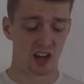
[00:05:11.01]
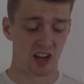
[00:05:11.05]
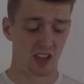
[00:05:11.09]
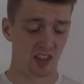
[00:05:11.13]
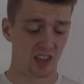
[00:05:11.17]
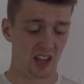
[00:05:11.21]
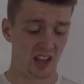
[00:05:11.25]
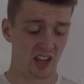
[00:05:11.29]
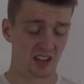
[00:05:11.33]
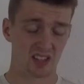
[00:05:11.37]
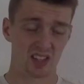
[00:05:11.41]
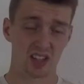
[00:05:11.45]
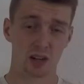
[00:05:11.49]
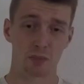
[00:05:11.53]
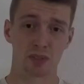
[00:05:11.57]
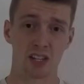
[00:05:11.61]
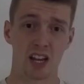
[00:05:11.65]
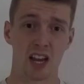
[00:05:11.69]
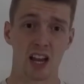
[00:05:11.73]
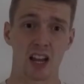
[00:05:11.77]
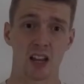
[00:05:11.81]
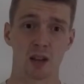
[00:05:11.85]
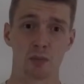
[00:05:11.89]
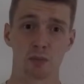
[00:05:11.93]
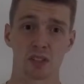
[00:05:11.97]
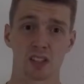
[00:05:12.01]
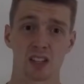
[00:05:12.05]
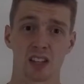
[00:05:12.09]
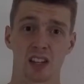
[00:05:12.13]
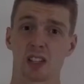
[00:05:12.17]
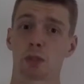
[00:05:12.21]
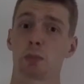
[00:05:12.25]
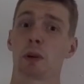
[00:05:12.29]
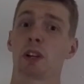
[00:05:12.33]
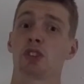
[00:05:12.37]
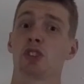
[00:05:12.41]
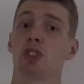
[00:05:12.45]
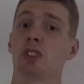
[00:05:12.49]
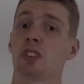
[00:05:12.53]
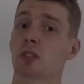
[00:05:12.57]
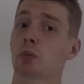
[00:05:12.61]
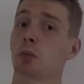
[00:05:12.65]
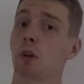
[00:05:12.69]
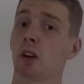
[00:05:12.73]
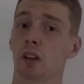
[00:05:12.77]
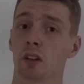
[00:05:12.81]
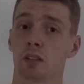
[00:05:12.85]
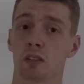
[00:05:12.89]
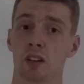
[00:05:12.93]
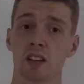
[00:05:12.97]
and then sometimes, especially in
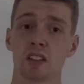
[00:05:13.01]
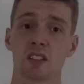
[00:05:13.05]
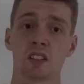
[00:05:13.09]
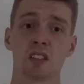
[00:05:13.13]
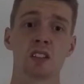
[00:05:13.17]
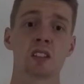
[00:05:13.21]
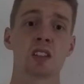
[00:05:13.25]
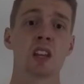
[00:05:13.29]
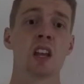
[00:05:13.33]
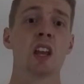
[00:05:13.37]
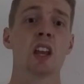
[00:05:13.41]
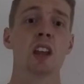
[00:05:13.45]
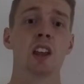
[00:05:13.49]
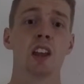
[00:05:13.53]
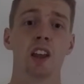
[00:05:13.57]
Spartan races,